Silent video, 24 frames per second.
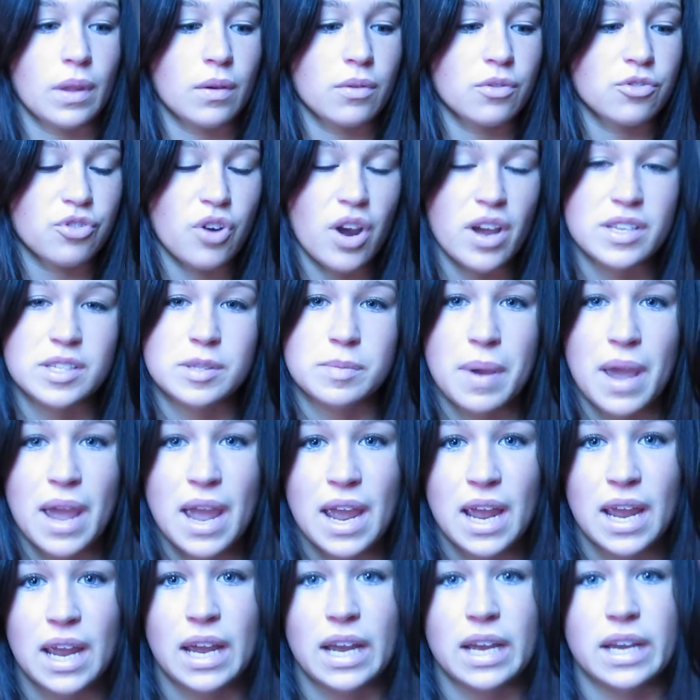dress
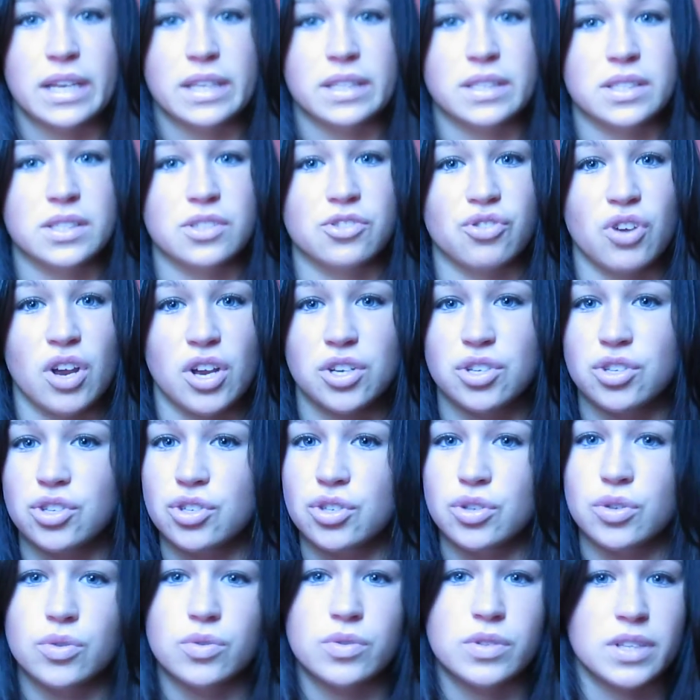pants, dress
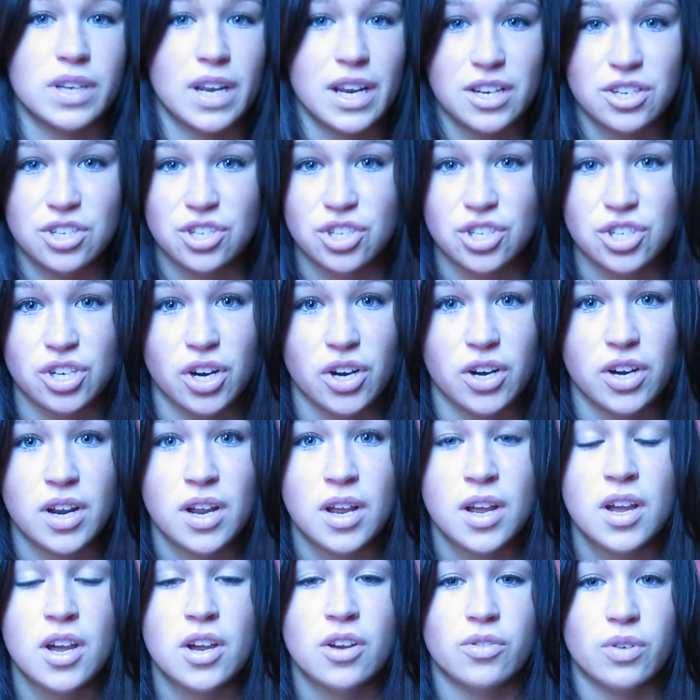shoes, a nice shirt.
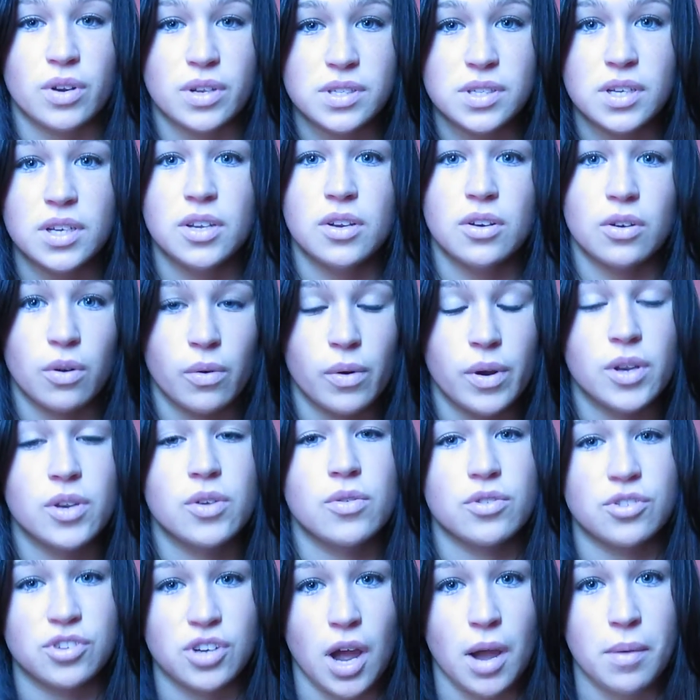Dress like you're going
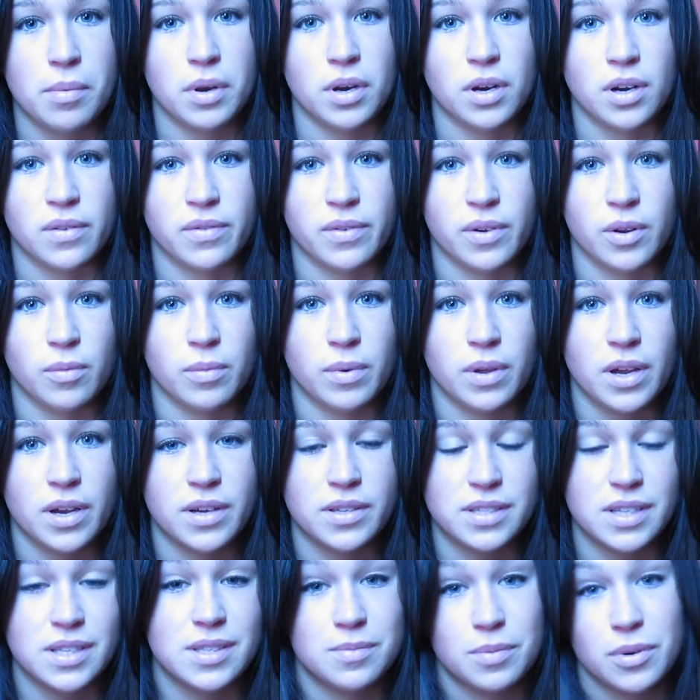to a job interview
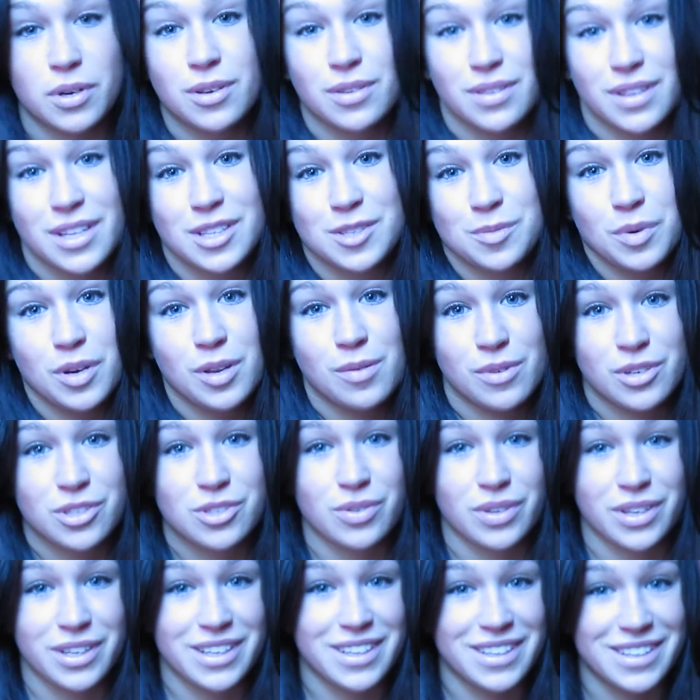because that's pretty
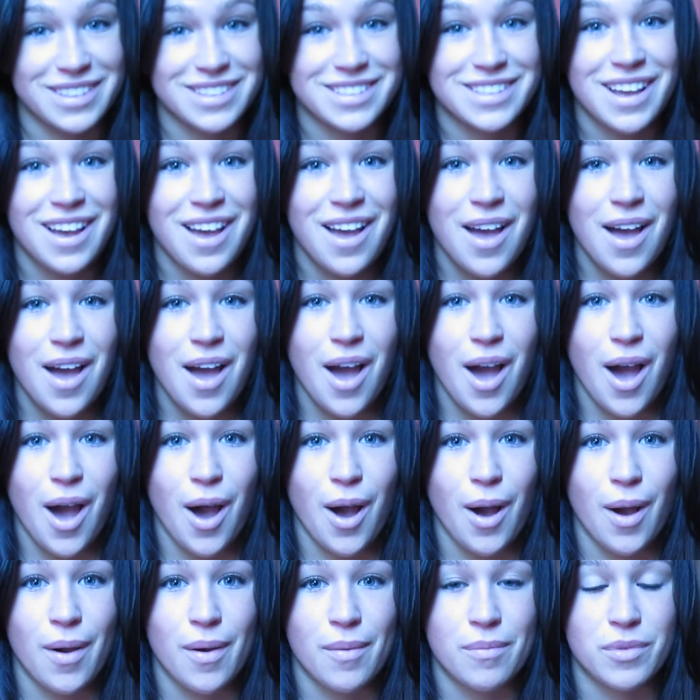much what it is.
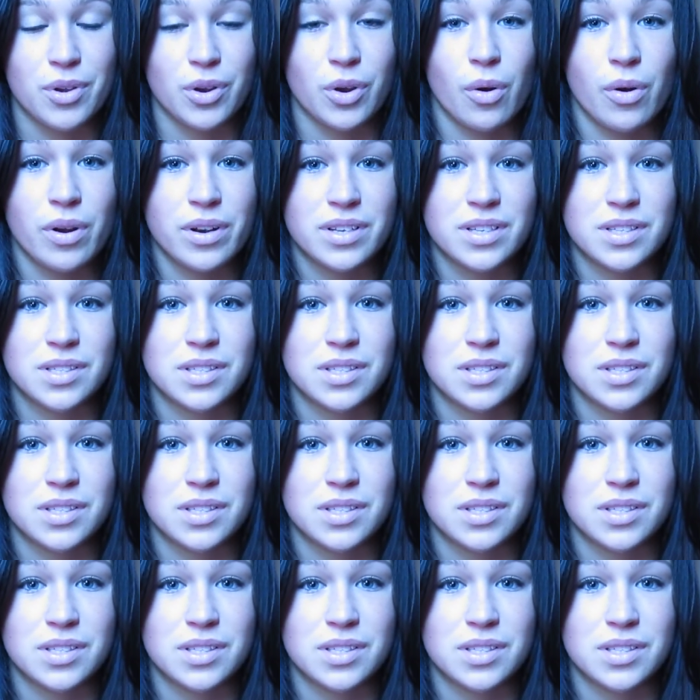You're going to